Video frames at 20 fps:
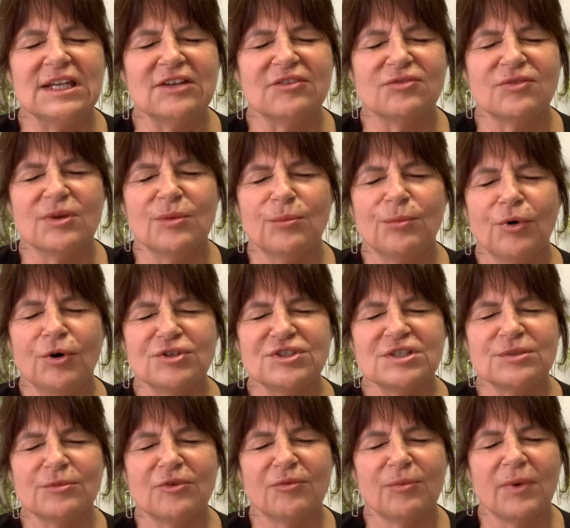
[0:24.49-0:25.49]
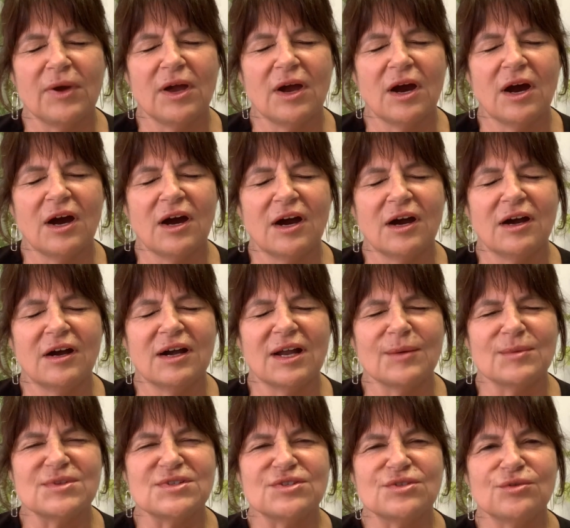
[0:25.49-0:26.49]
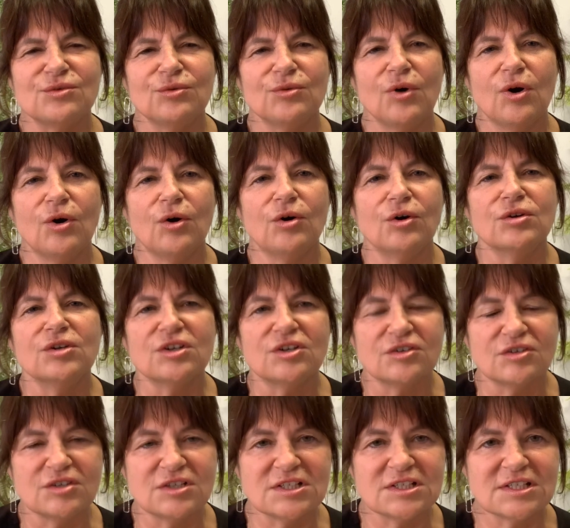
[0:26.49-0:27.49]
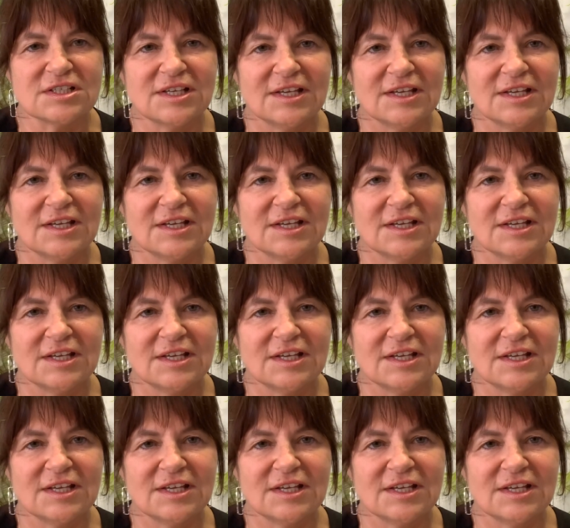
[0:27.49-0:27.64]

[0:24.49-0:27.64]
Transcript: from the bottom of my heart, I'm so honoured